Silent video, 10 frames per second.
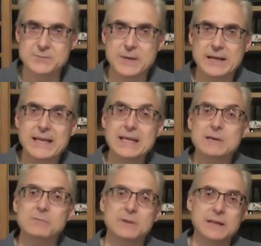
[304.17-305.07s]
been
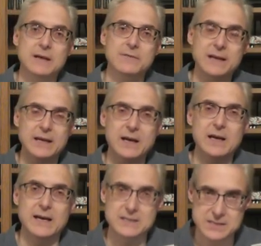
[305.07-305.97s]
him loving
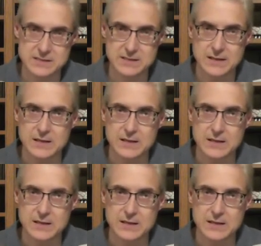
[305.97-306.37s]
us,